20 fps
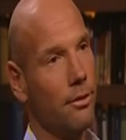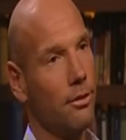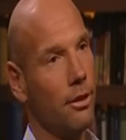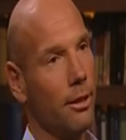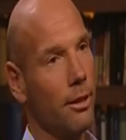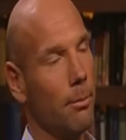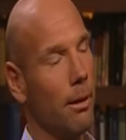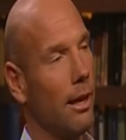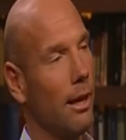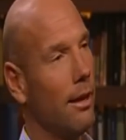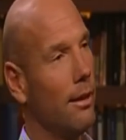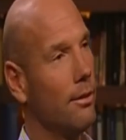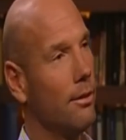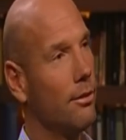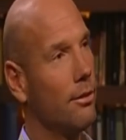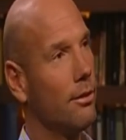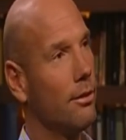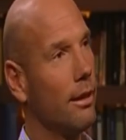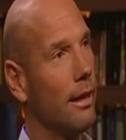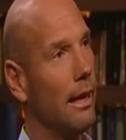Sea
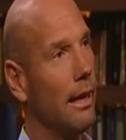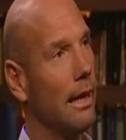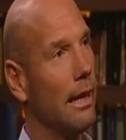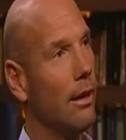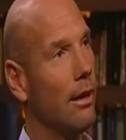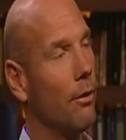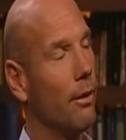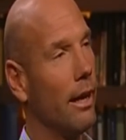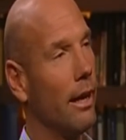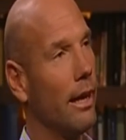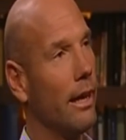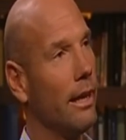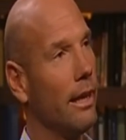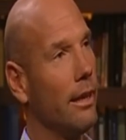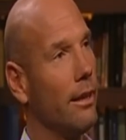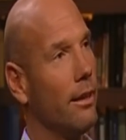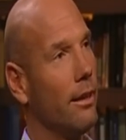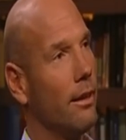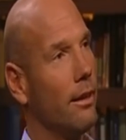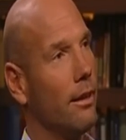Baths, on
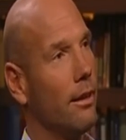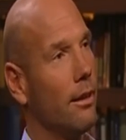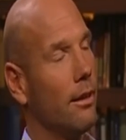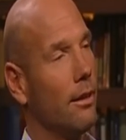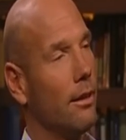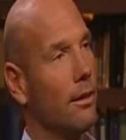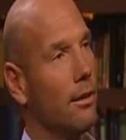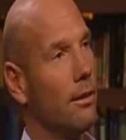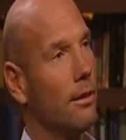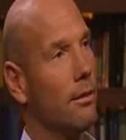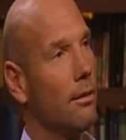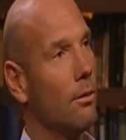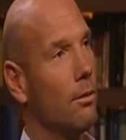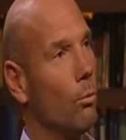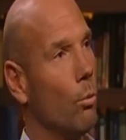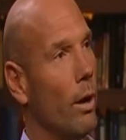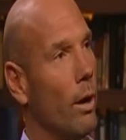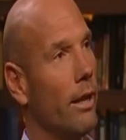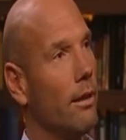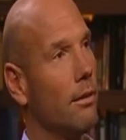a
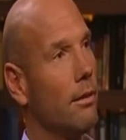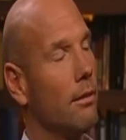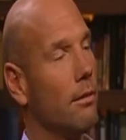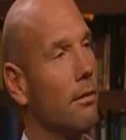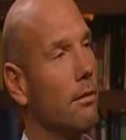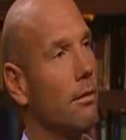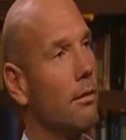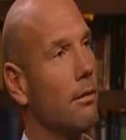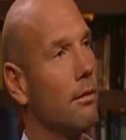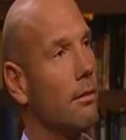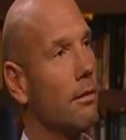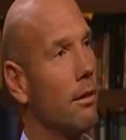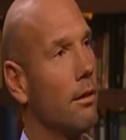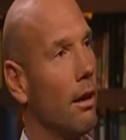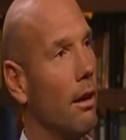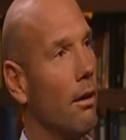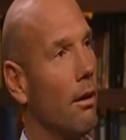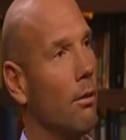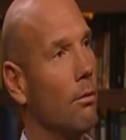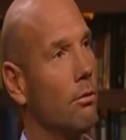wet,
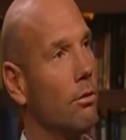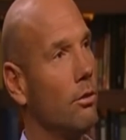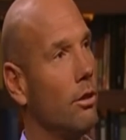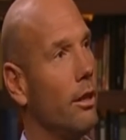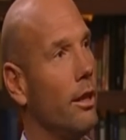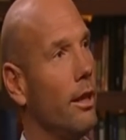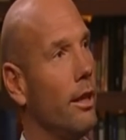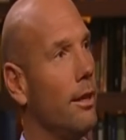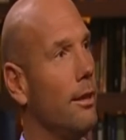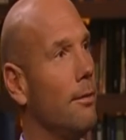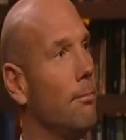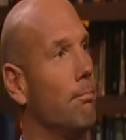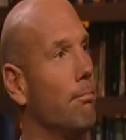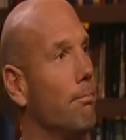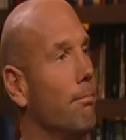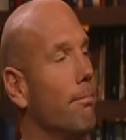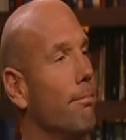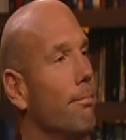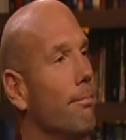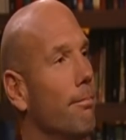cold, shitty
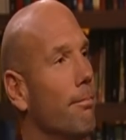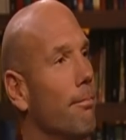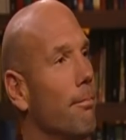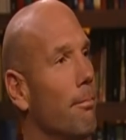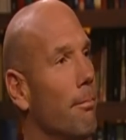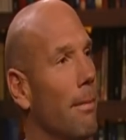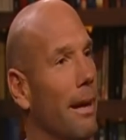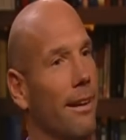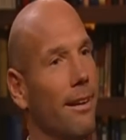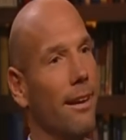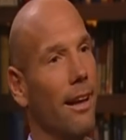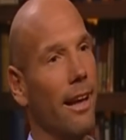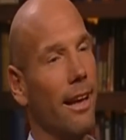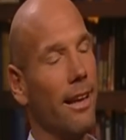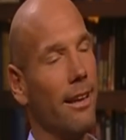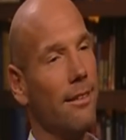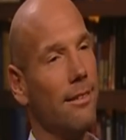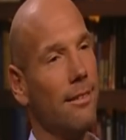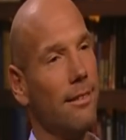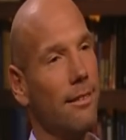Monday